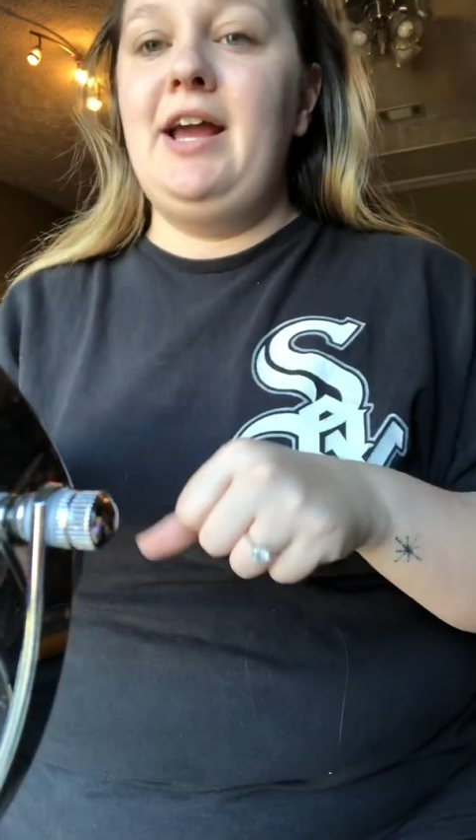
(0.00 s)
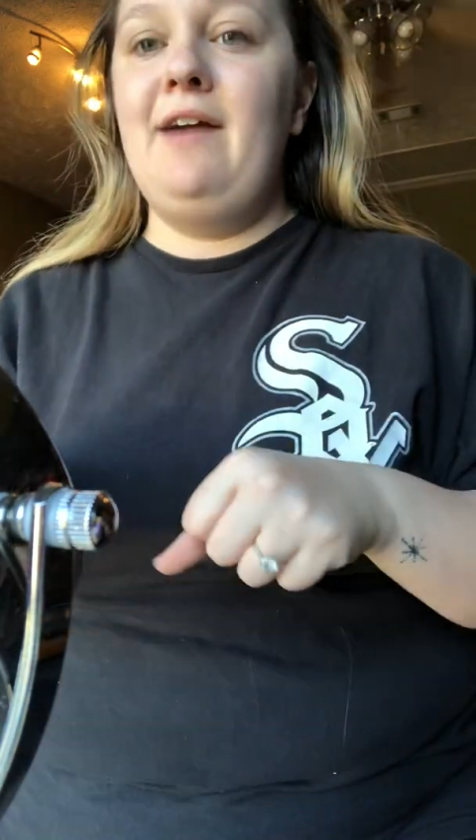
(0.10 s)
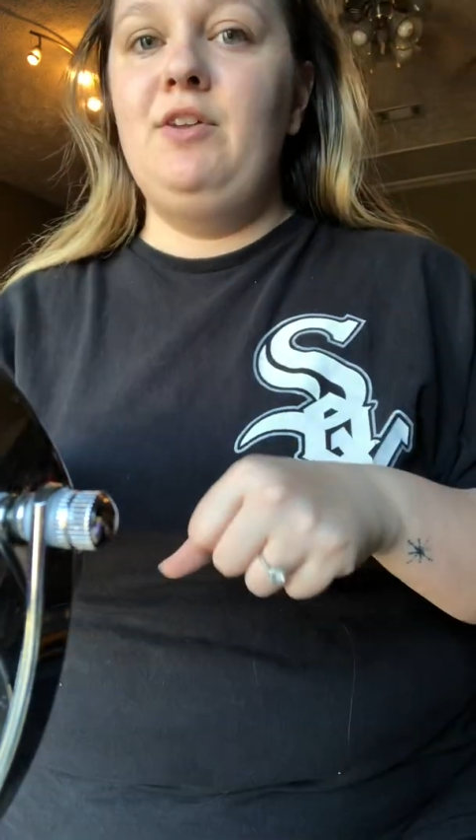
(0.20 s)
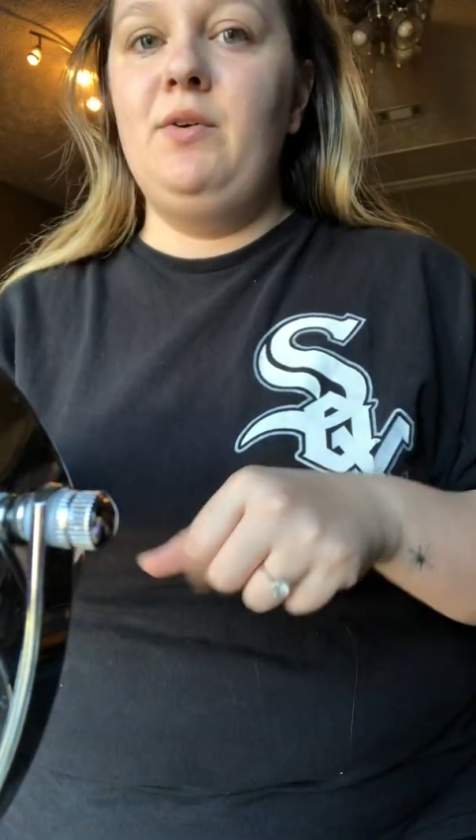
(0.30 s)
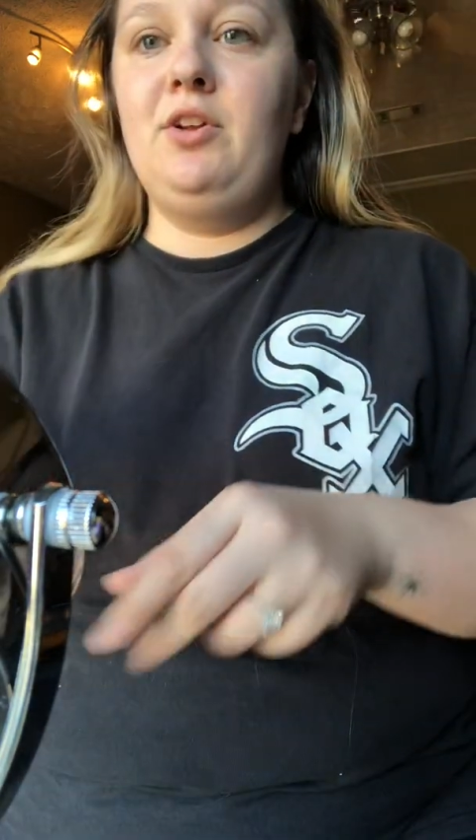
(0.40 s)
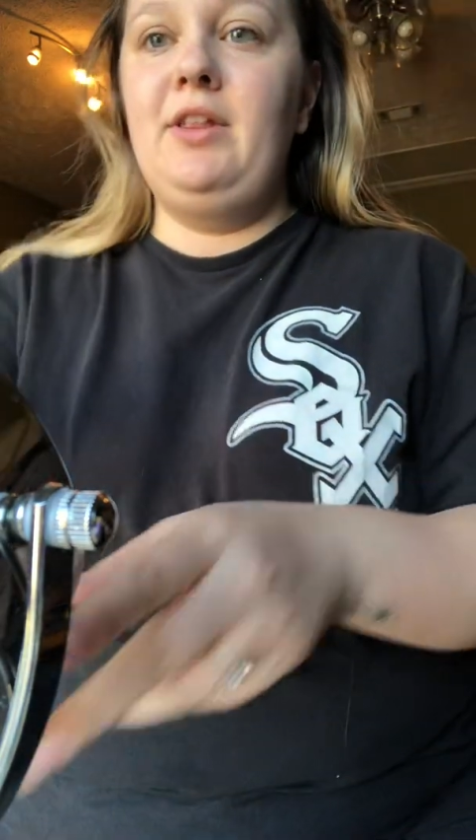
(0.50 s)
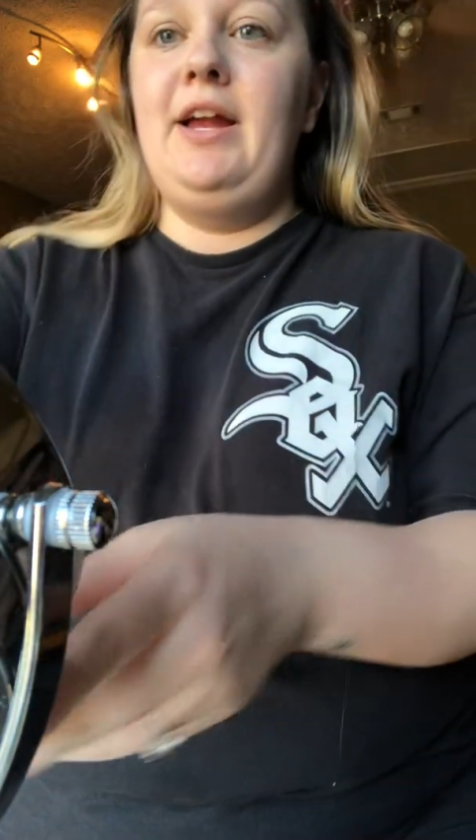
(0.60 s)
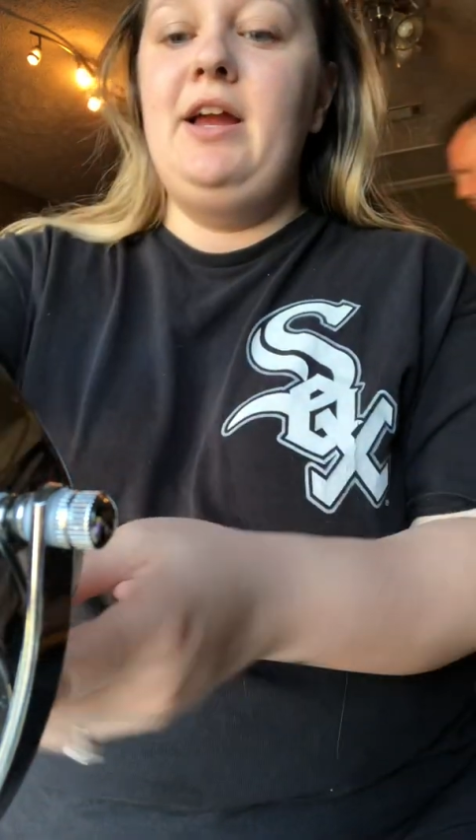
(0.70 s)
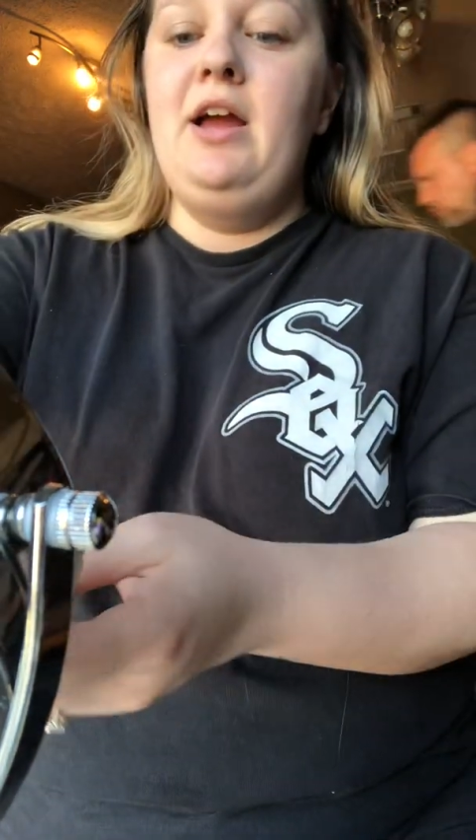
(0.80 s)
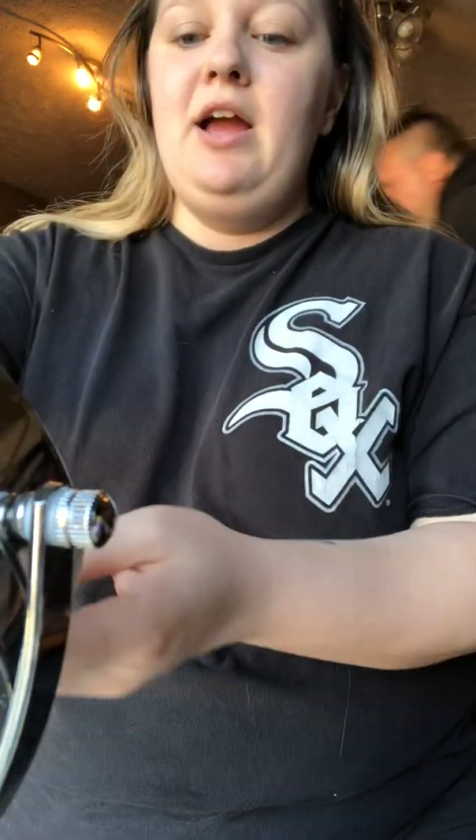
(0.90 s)
I have no other
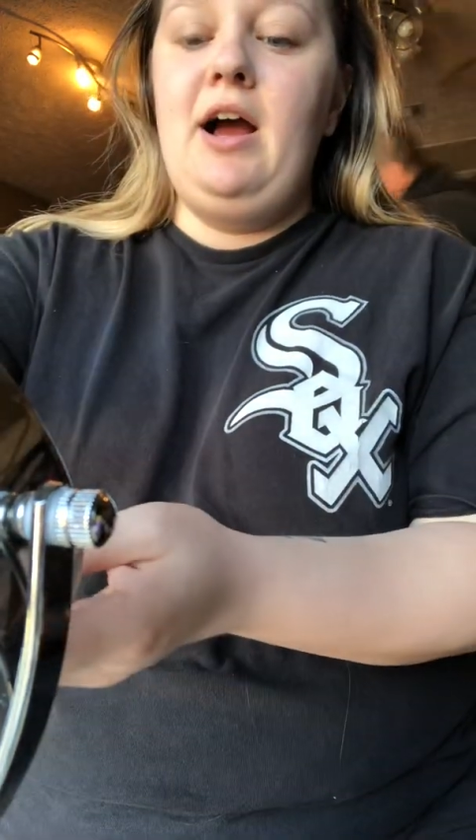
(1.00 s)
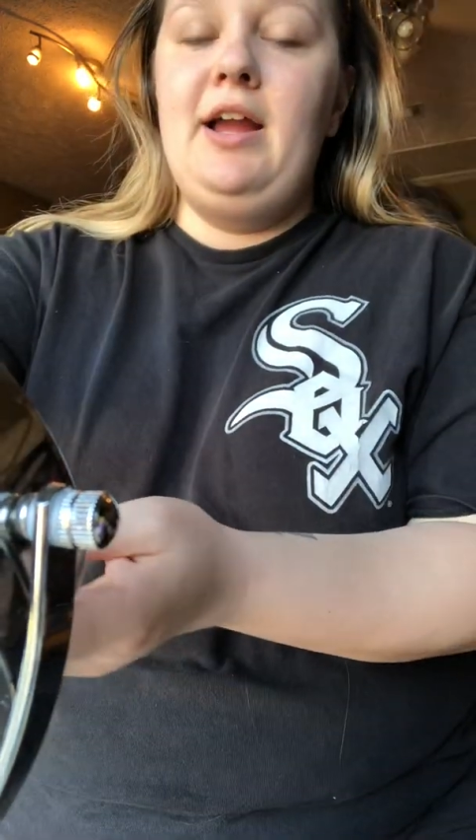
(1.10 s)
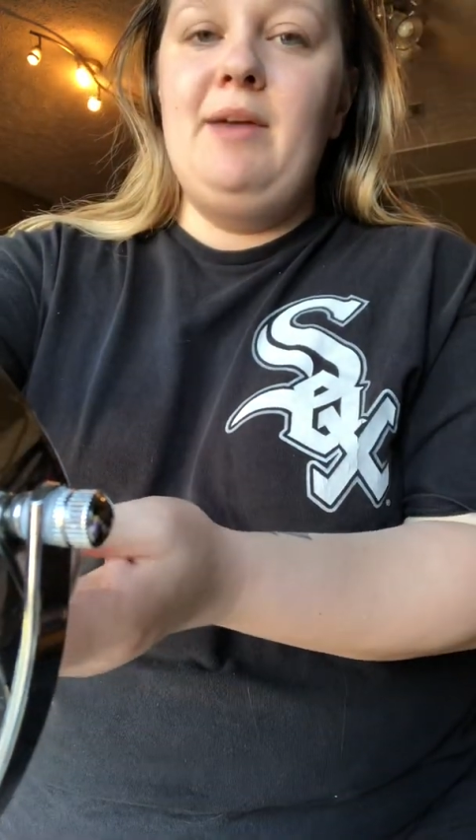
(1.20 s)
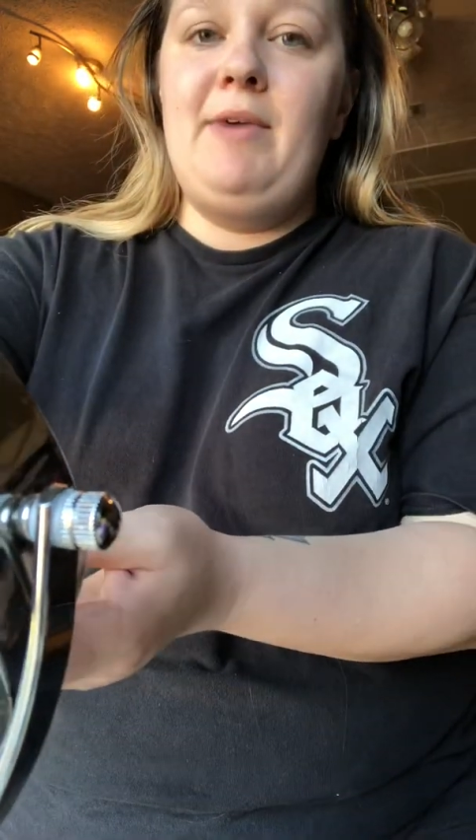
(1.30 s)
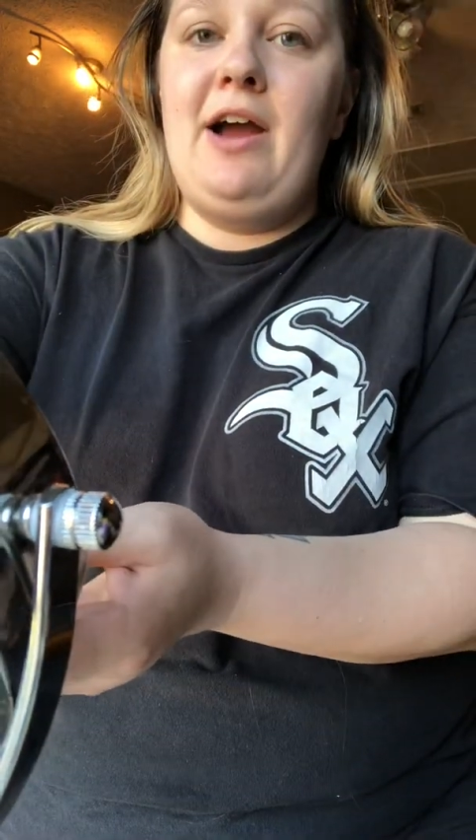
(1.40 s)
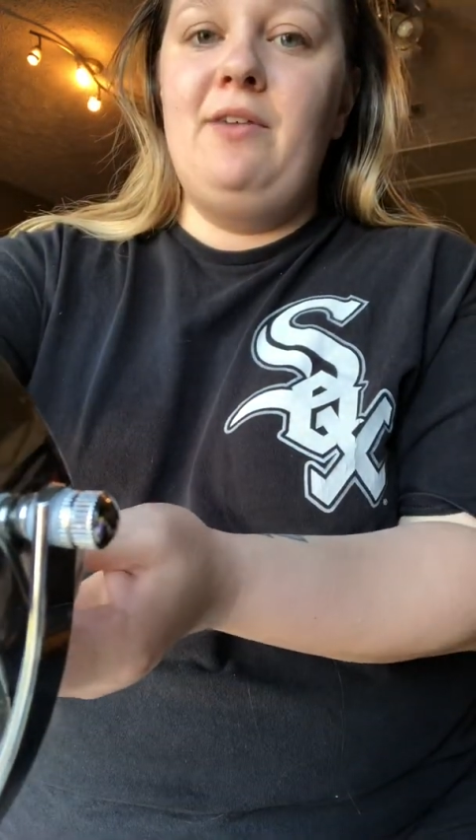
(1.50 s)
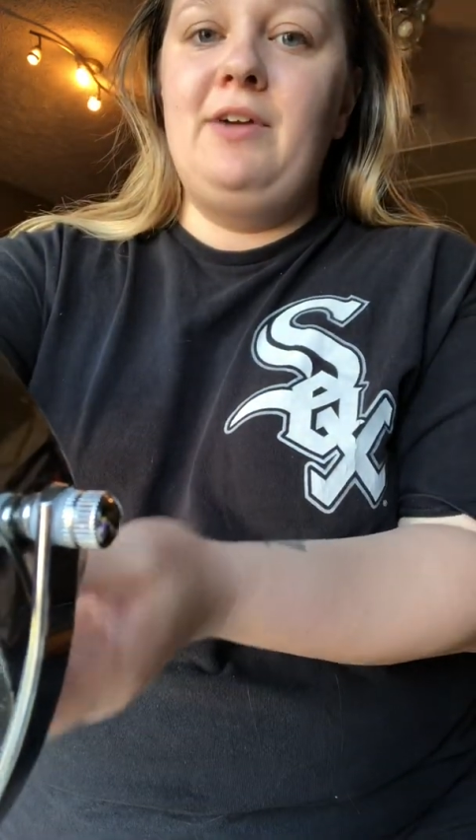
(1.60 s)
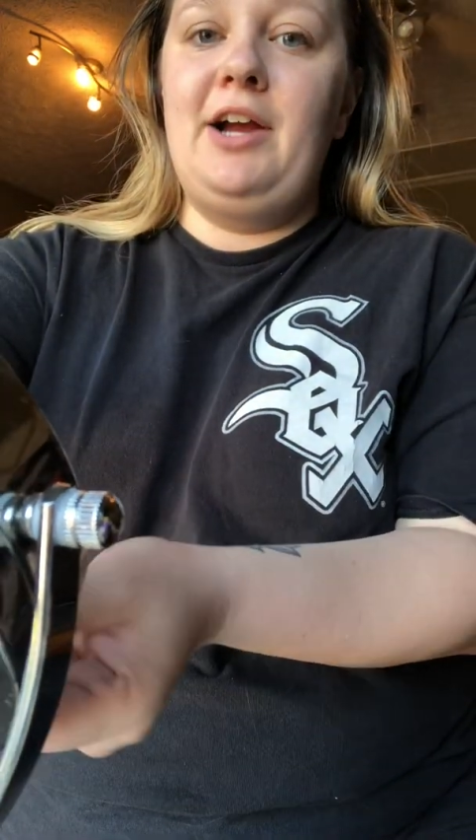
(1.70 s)
light. I am, however,